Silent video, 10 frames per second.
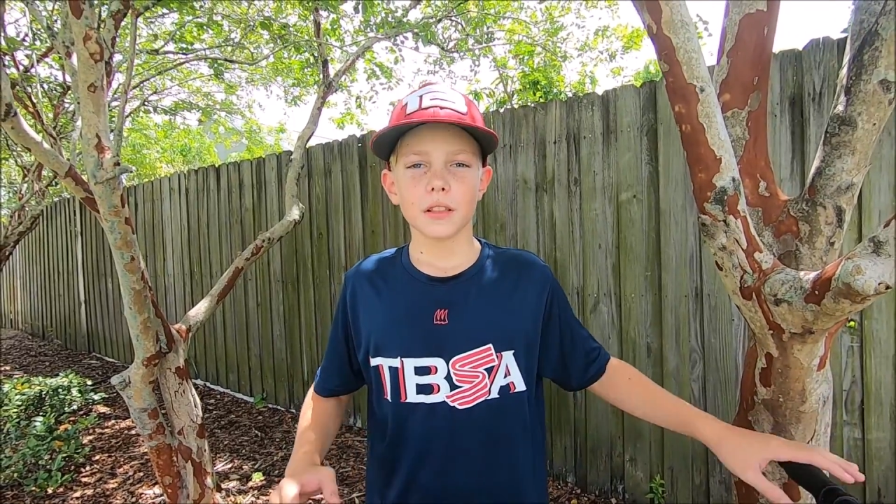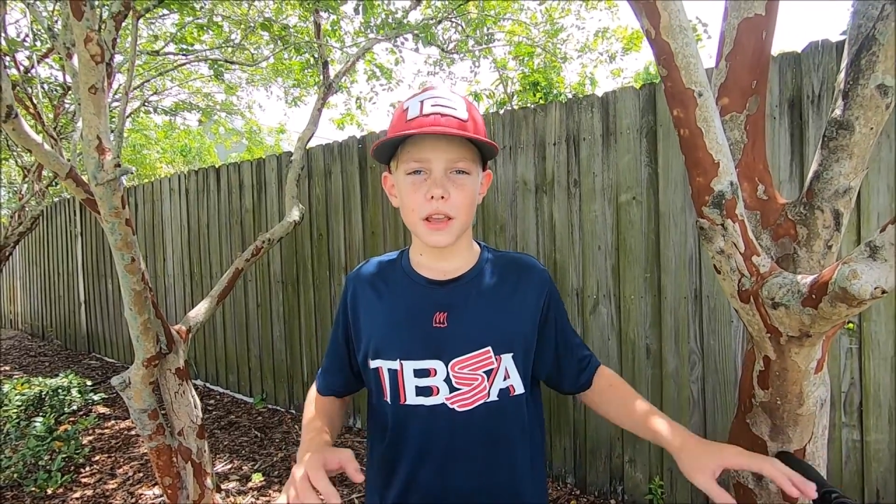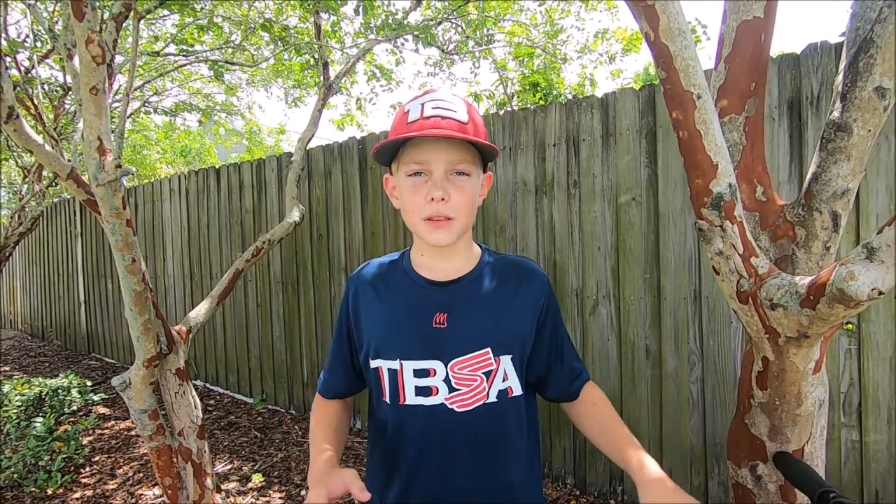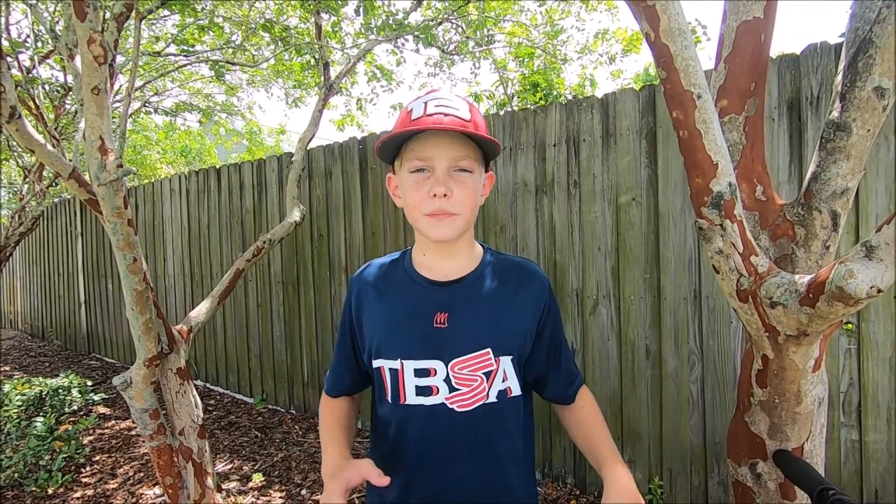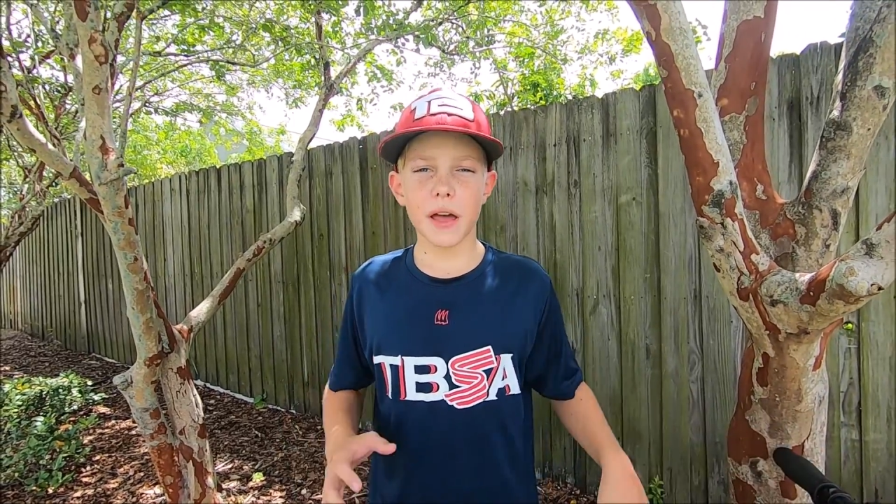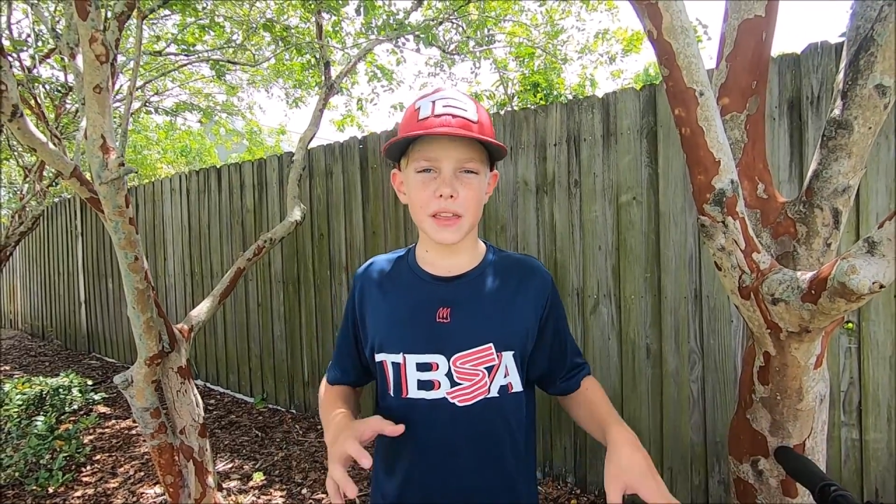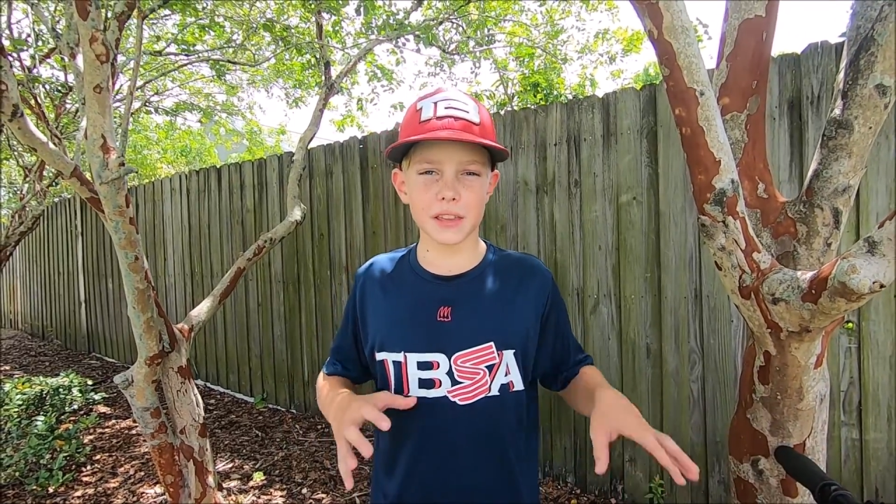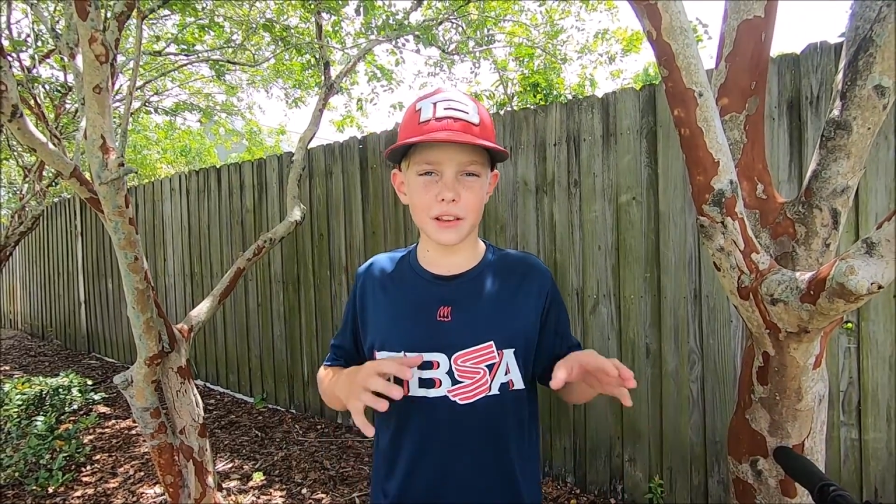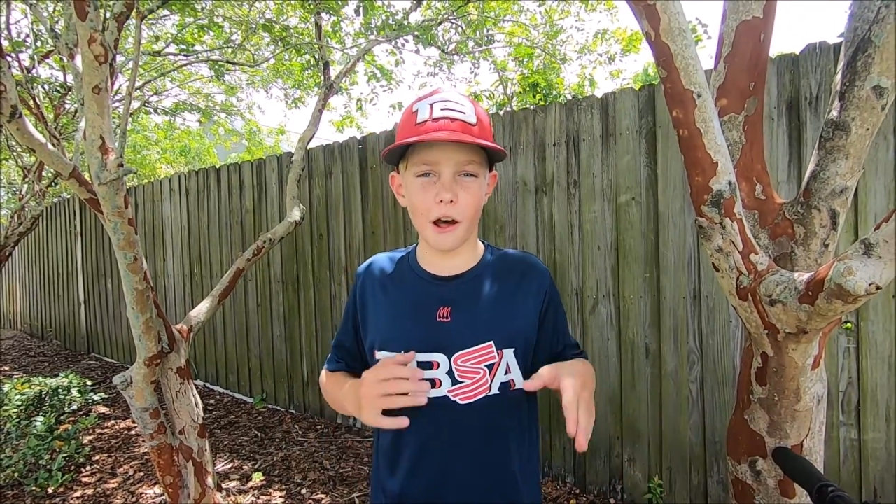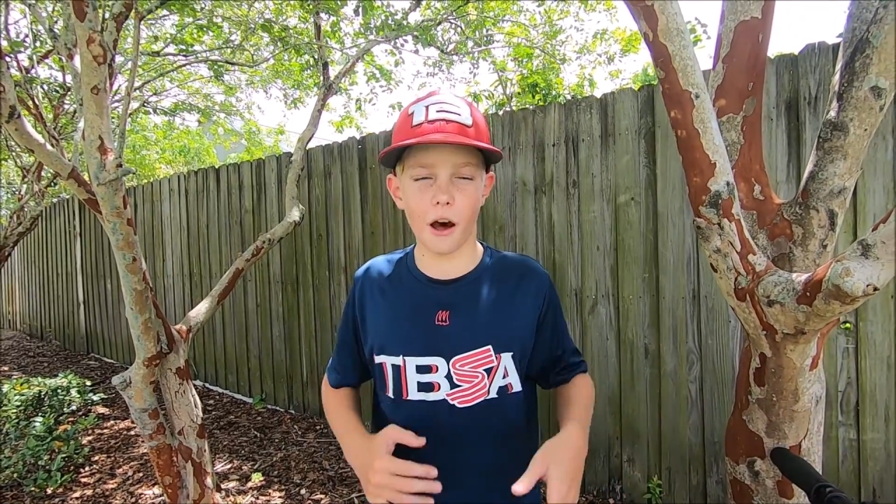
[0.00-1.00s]
This bike
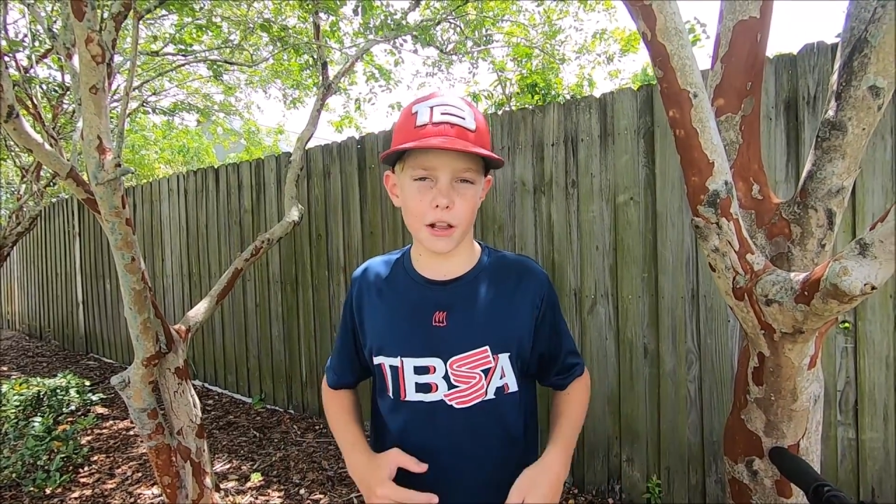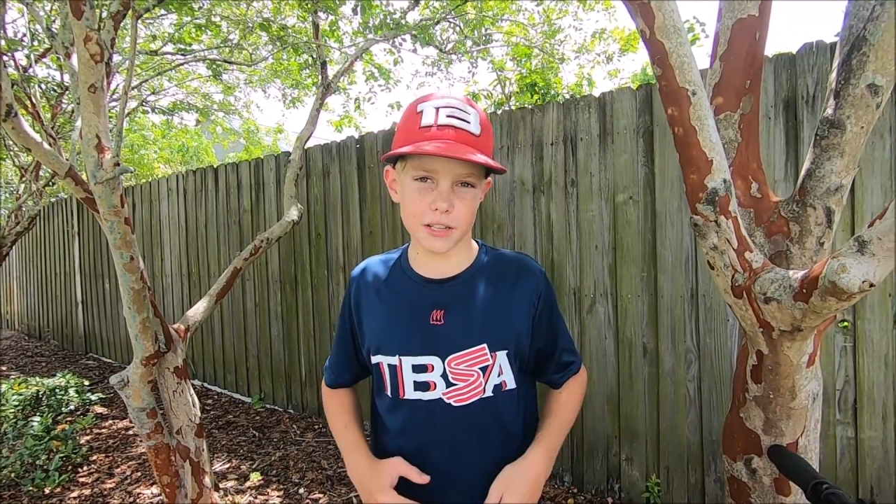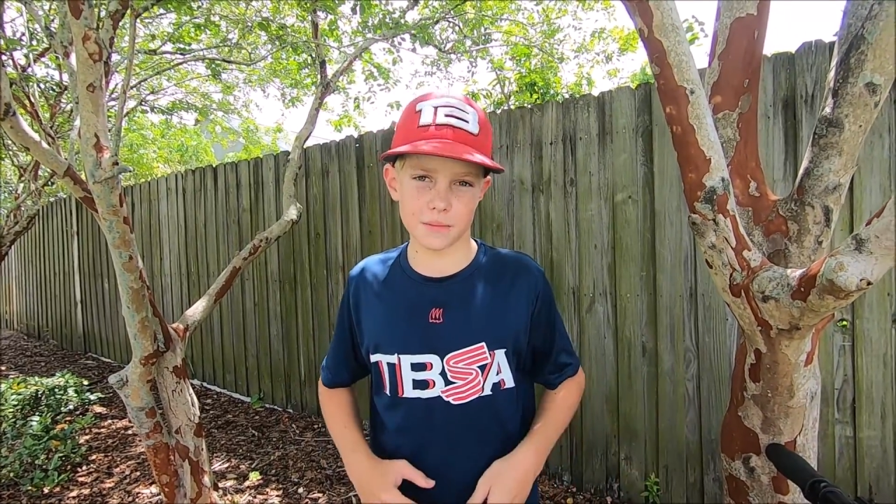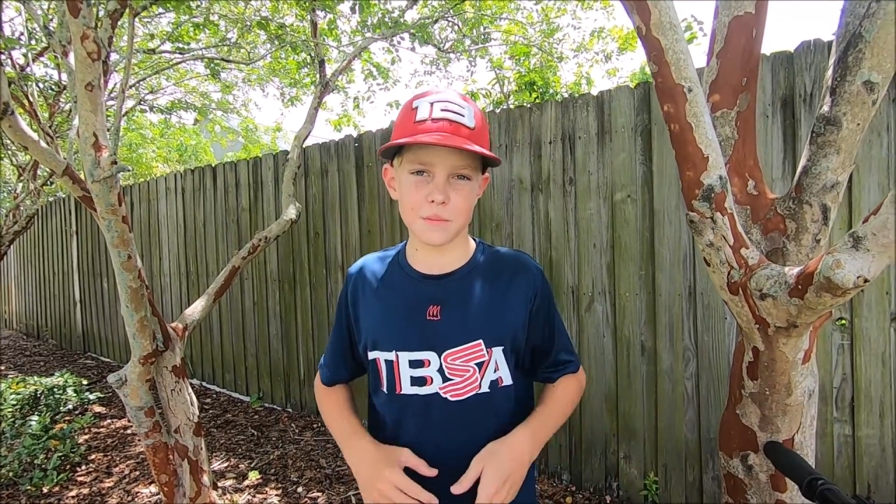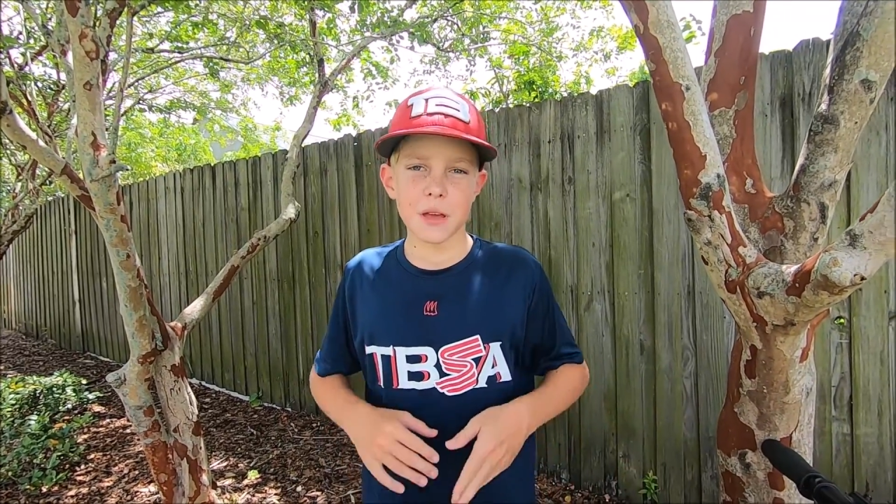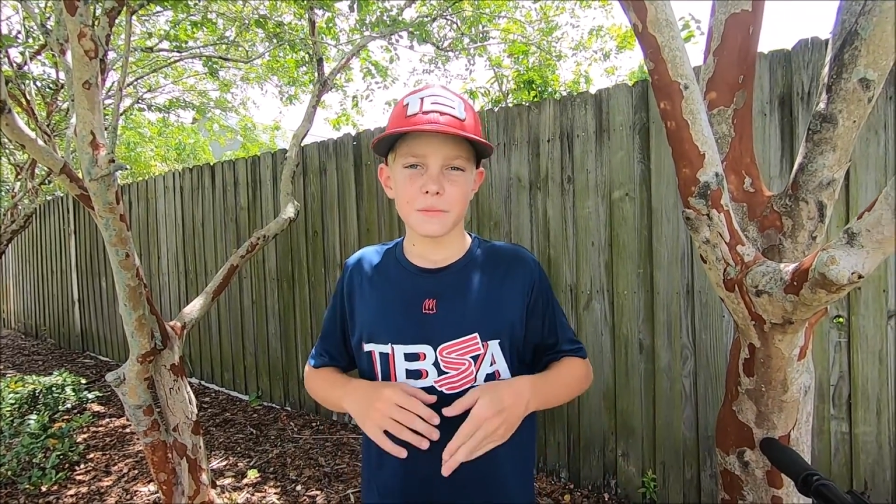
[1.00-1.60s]
is awesome